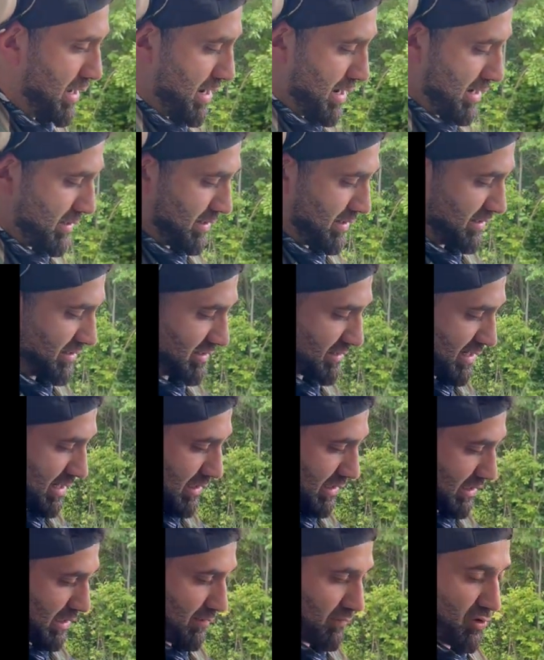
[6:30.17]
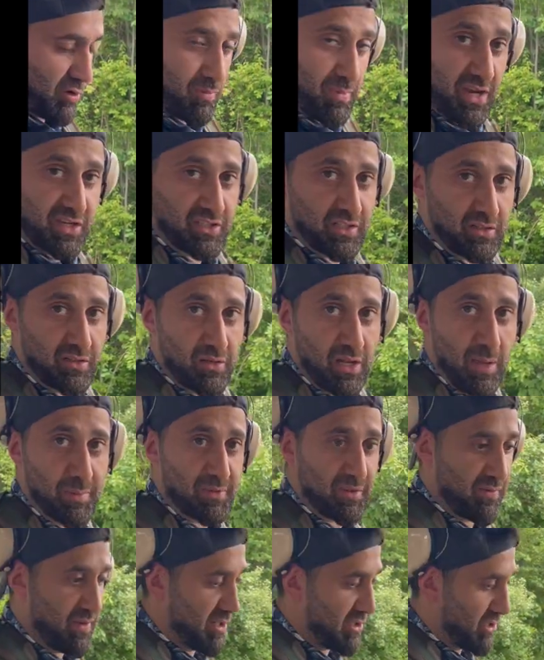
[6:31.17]
And then just kind of give you my general
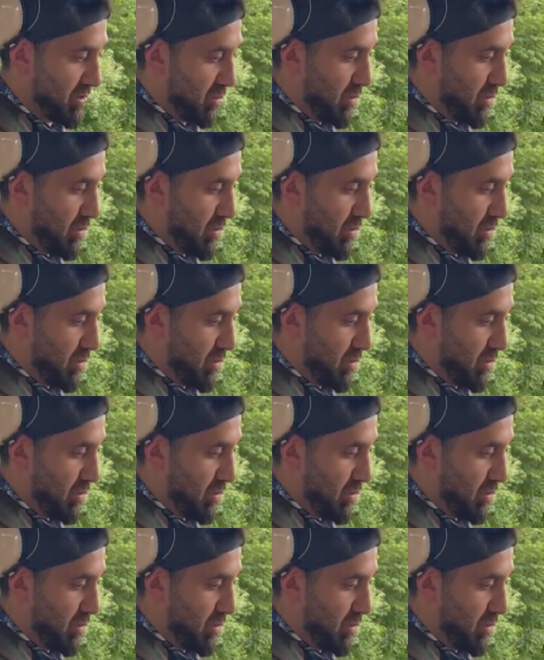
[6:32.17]
observation on